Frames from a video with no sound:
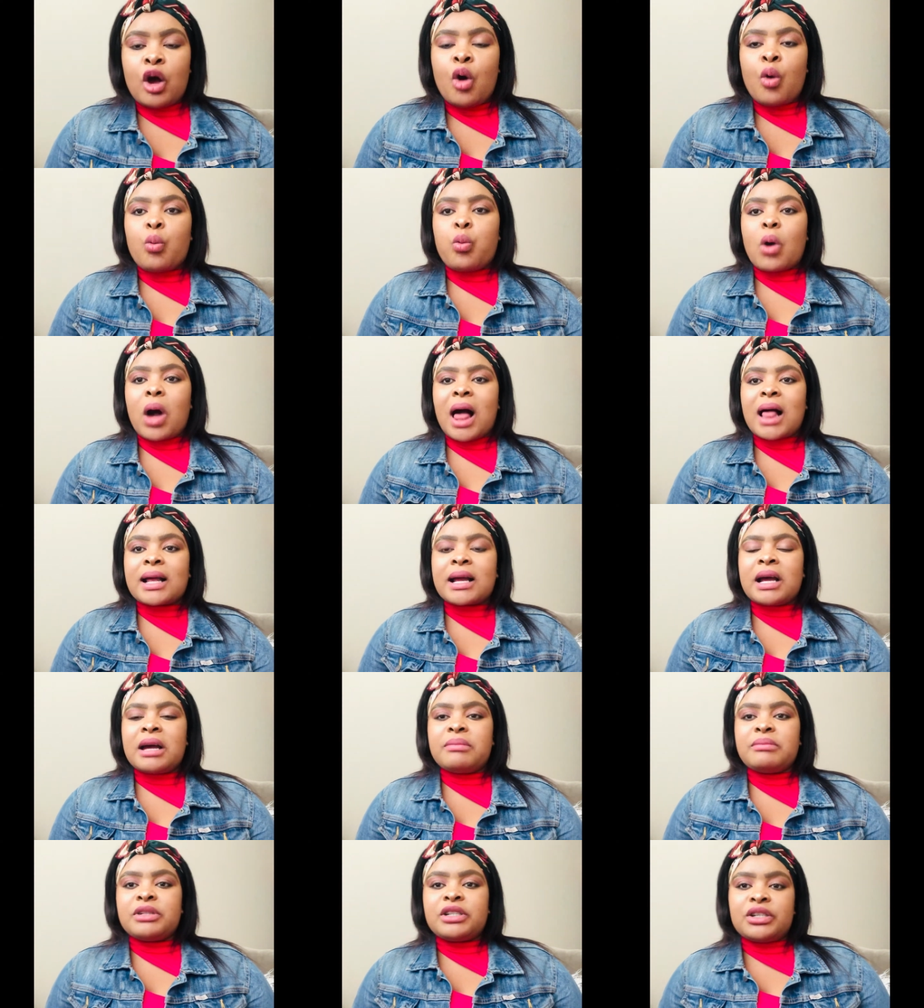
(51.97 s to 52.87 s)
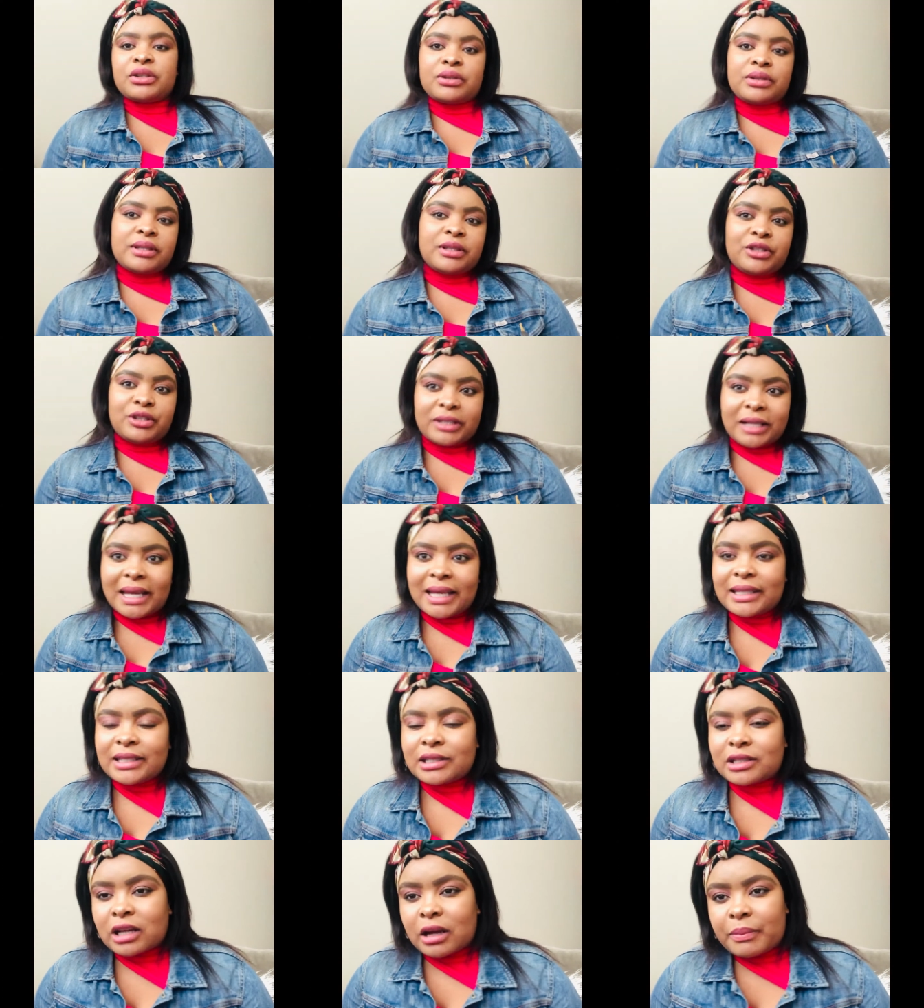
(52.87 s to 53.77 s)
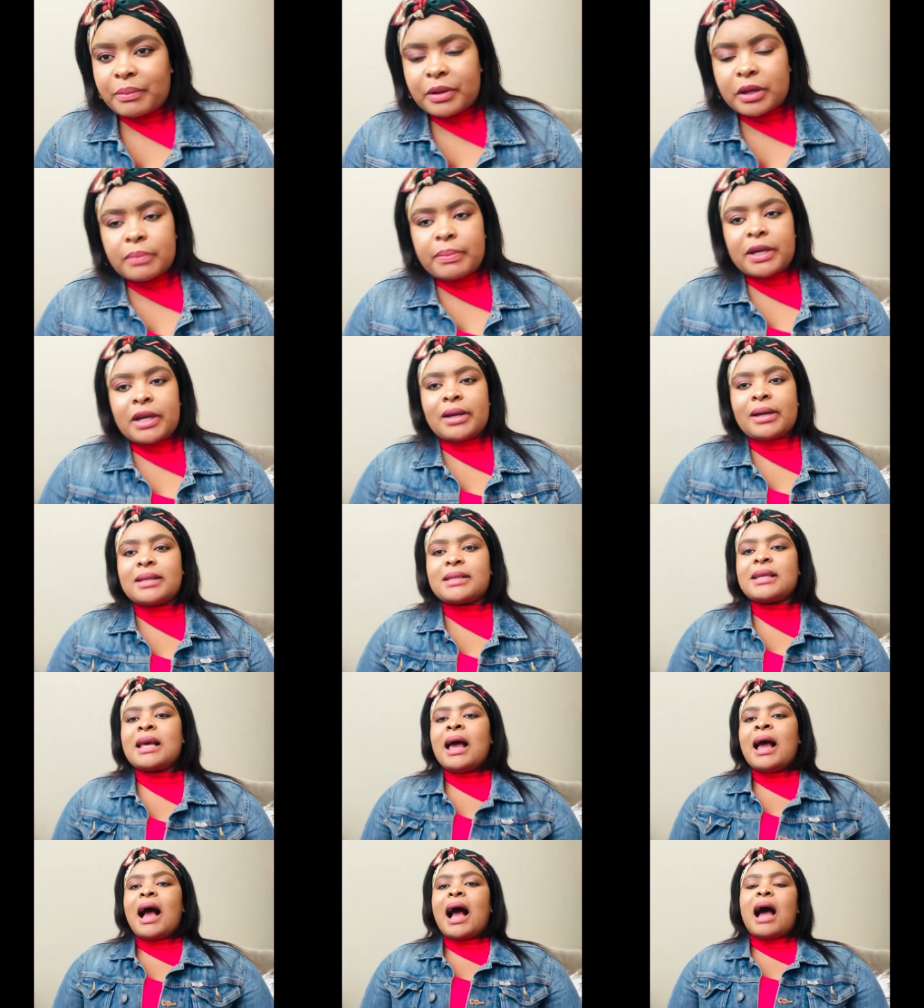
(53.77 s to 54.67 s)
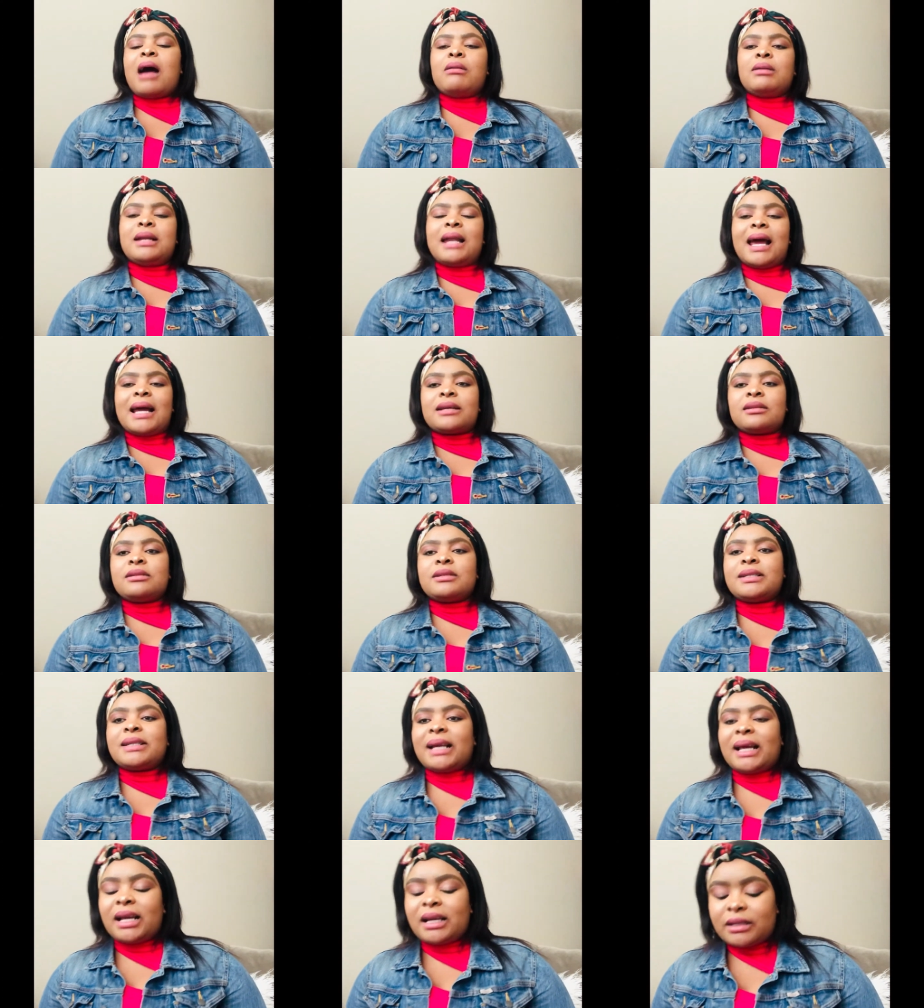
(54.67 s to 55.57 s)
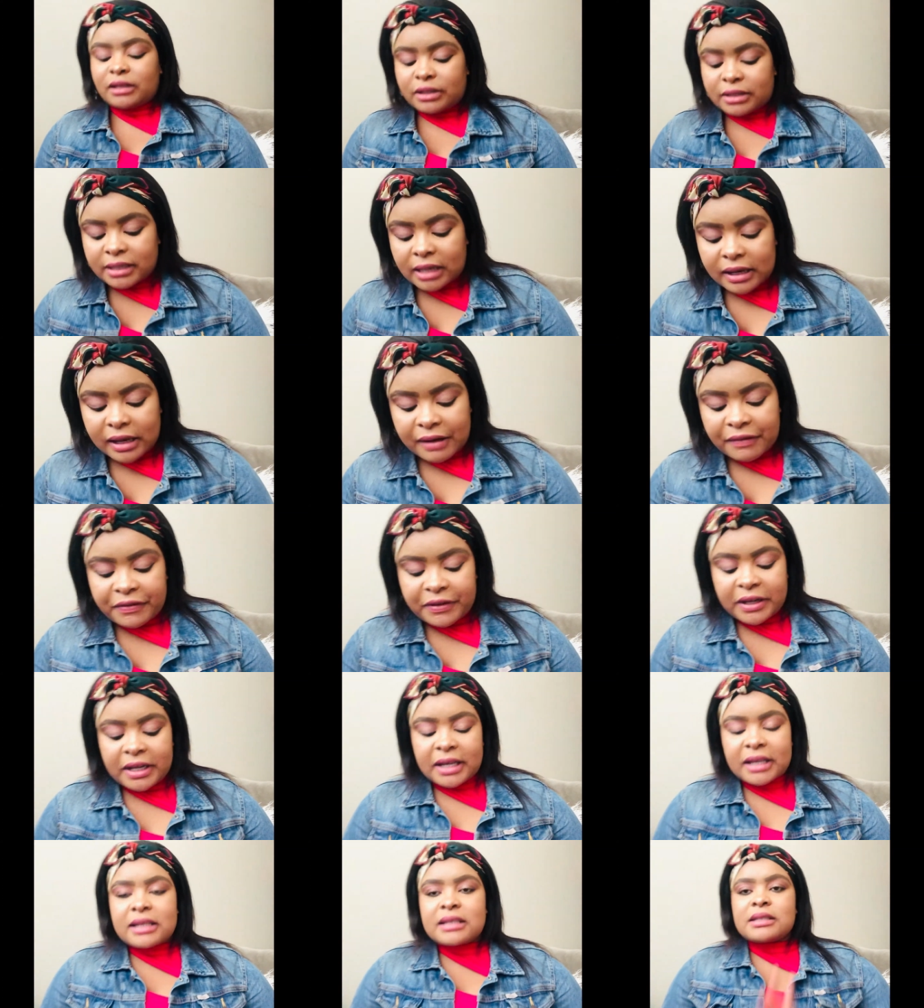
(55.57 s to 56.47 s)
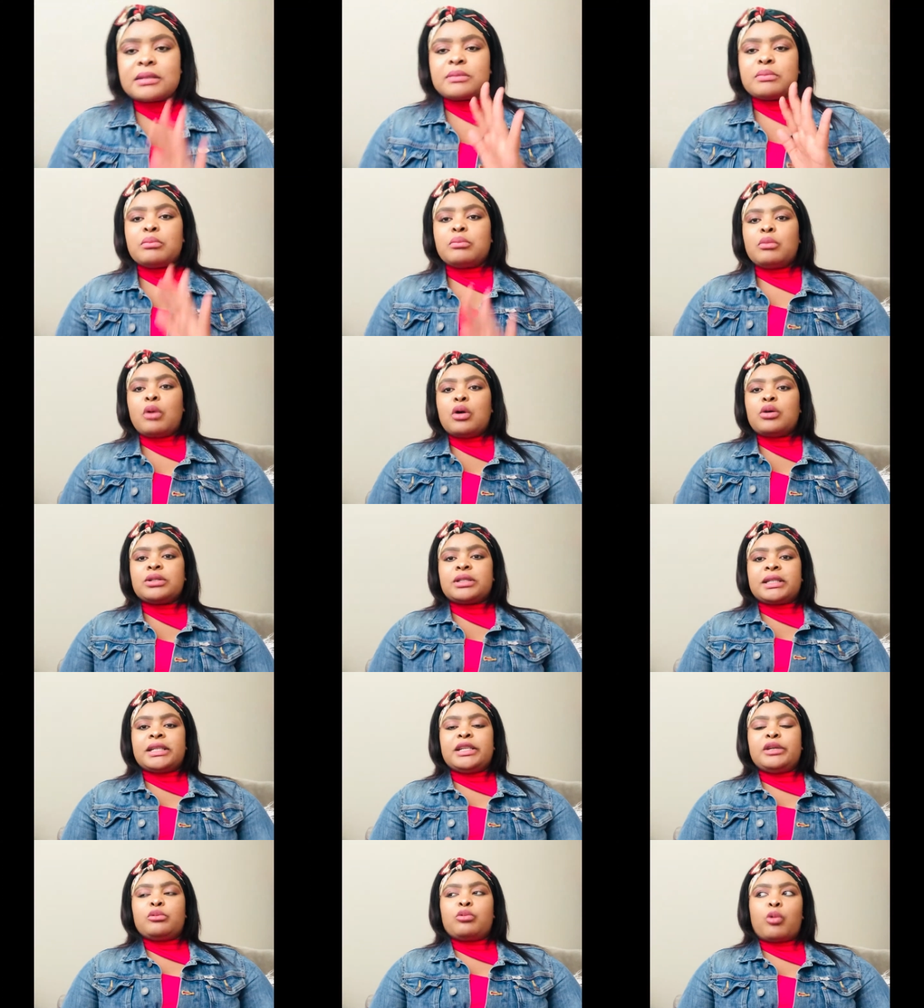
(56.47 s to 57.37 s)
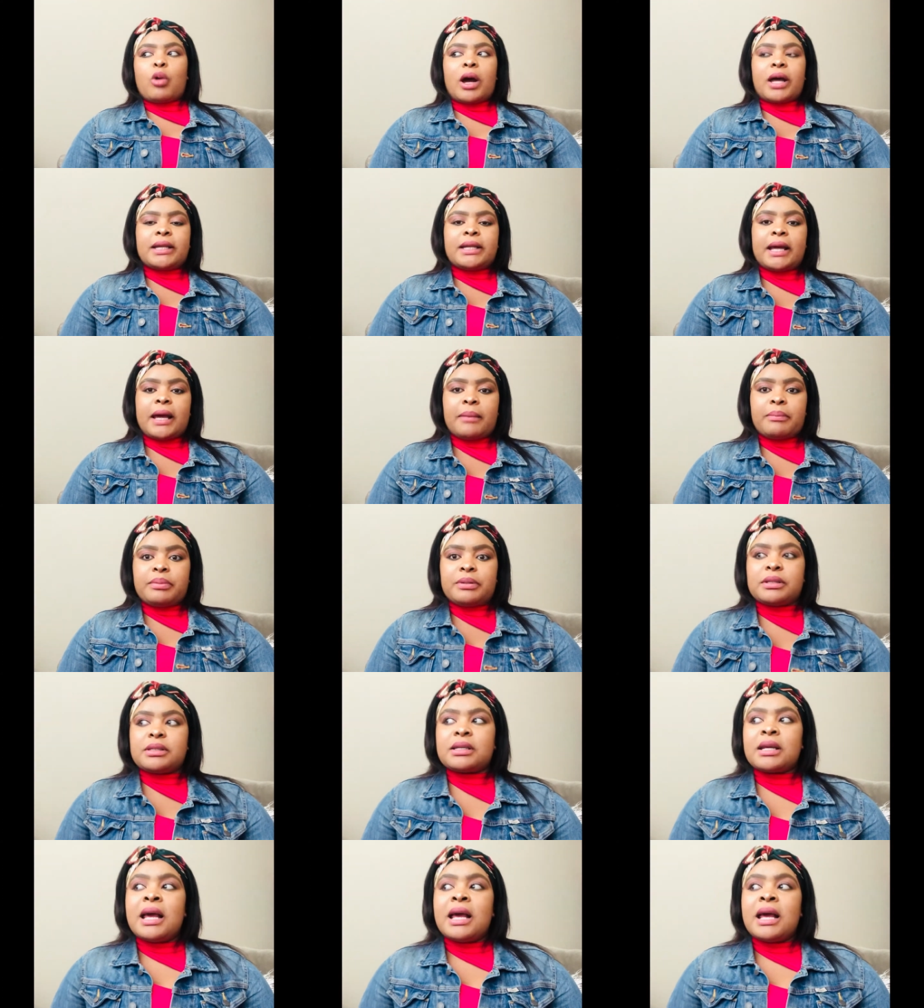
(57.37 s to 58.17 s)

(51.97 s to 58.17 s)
welcome to today's topic, because I would like to tell South Africans mostly what happens.